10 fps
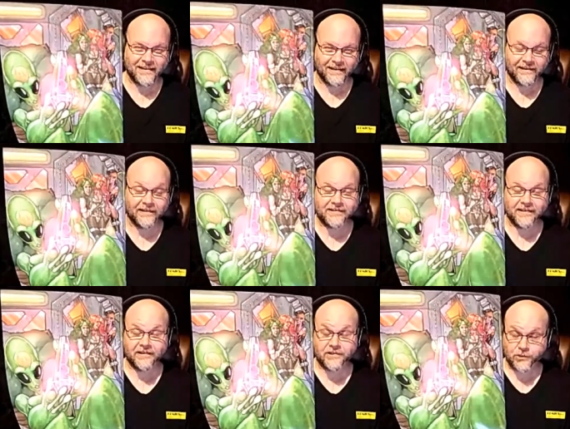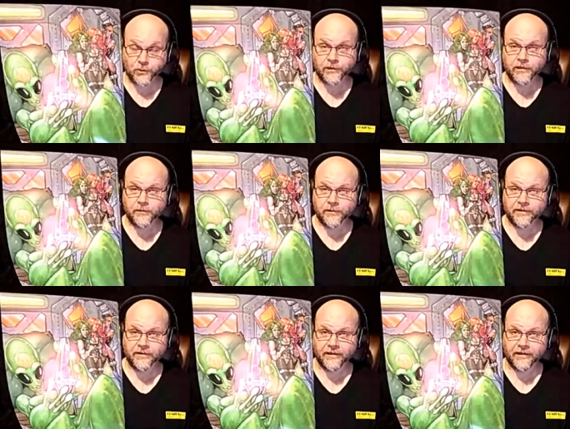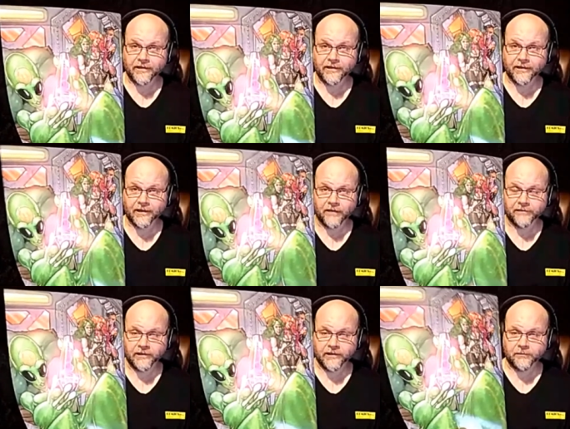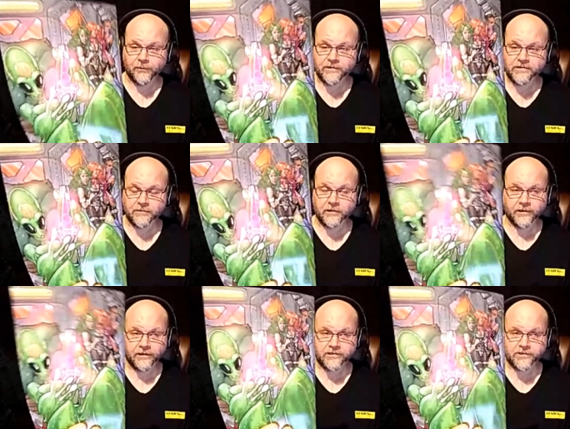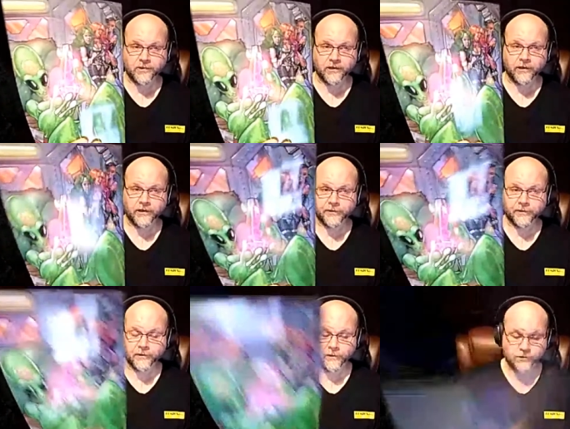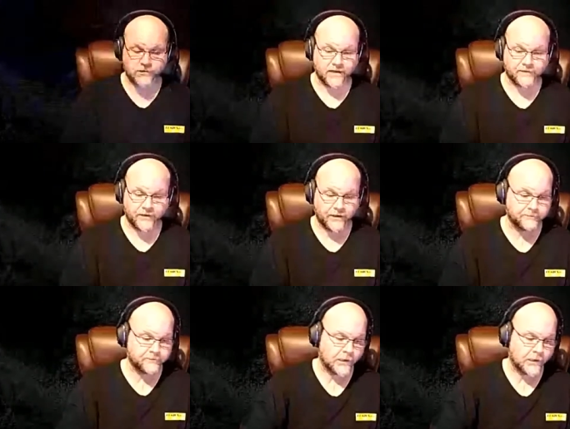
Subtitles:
Yes, that is Squee with a lava lamp with some Kleenexes ready to go, and the girl's laughing at him.